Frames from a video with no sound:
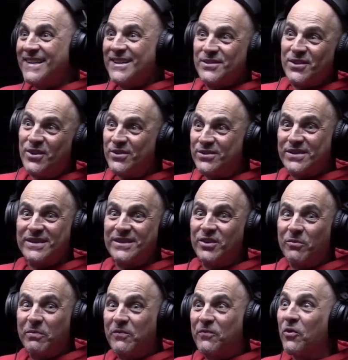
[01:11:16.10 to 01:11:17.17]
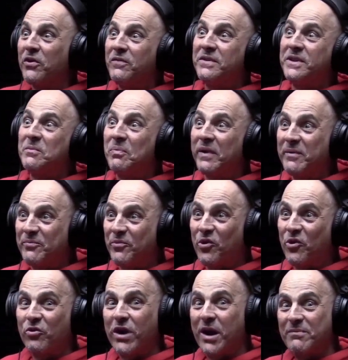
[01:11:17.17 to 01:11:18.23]
So, before even the plate
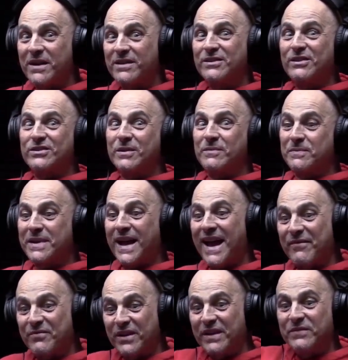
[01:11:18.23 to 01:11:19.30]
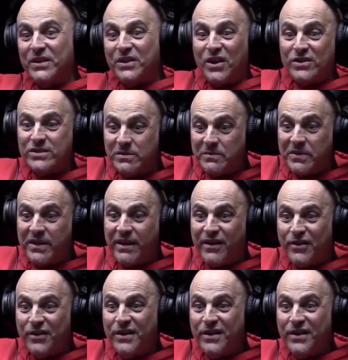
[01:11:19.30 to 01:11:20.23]
program, sometimes I have to leave the customer there.